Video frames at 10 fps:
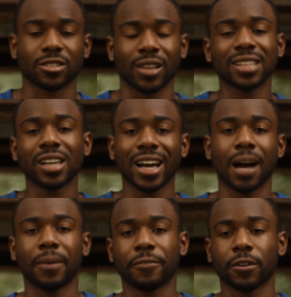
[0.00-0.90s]
So that's how I
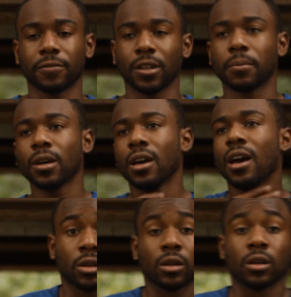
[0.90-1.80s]
got my front flip.
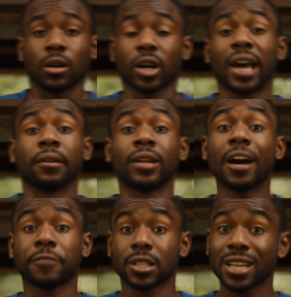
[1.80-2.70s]
Okay,
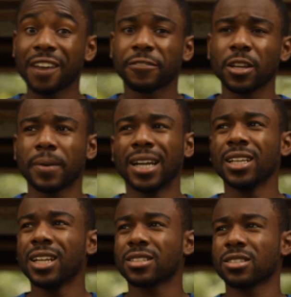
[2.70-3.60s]
now for the side flip, I
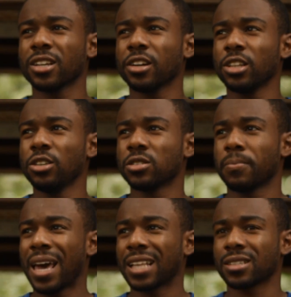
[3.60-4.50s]
didn't necessarily use
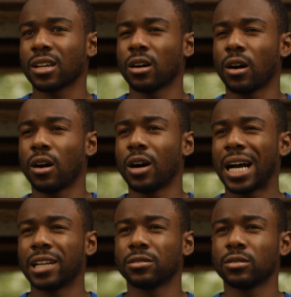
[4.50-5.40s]
mats at all.
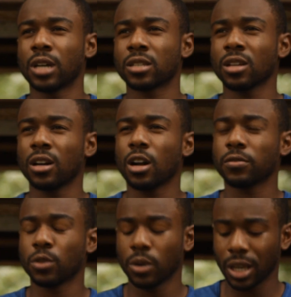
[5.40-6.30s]
I started
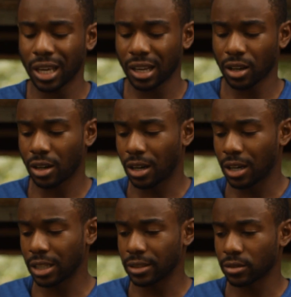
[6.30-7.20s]
off doing it
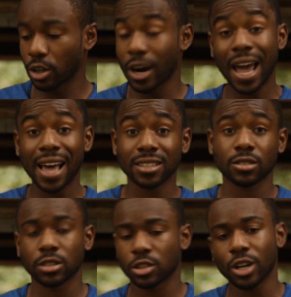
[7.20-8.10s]
on
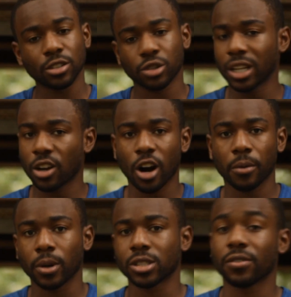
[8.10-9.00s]
grass, just drilling
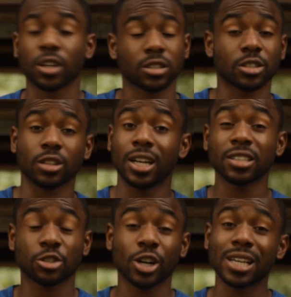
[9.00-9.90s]
cartwheels. Even though it
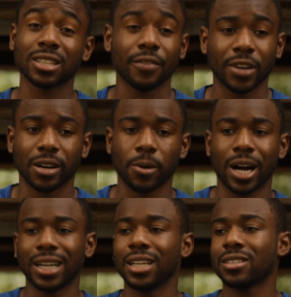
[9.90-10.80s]
doesn't translate very well,
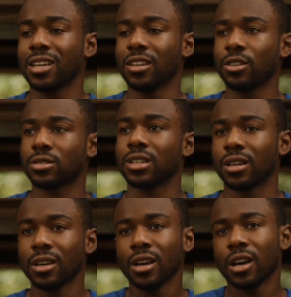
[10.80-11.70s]
I needed to get used
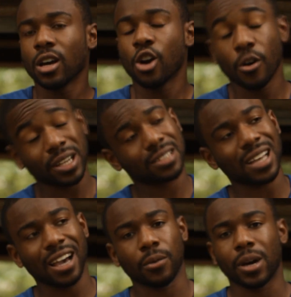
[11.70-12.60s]
to going
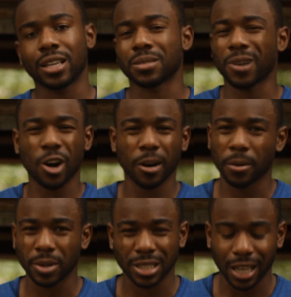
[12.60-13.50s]
sideways, and my
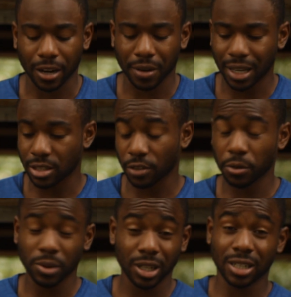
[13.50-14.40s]
cartwheel wasn't that great. So if
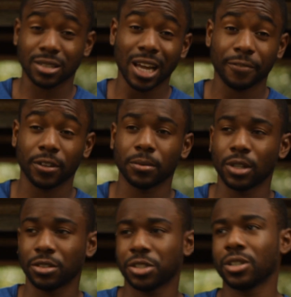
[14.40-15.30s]
you want to learn a side flip, you
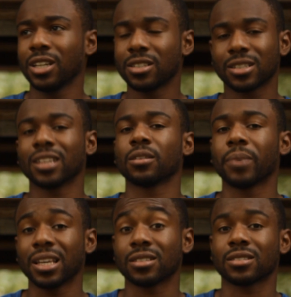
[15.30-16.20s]
know, you should at least get the
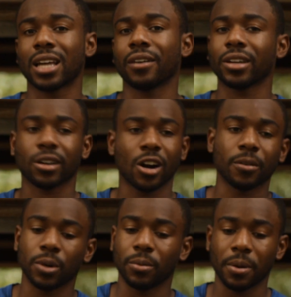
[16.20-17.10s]
basics down. Get a
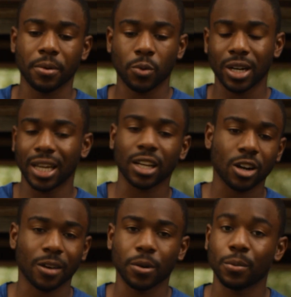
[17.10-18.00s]
cartwheel, maybe a one-handed
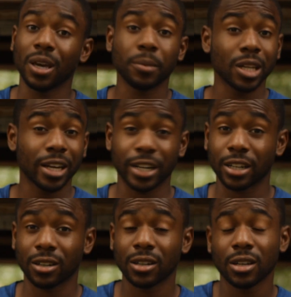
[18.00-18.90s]
cartwheel, maybe an
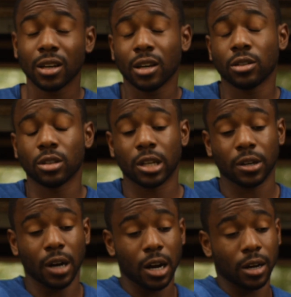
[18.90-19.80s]
aerial, you know.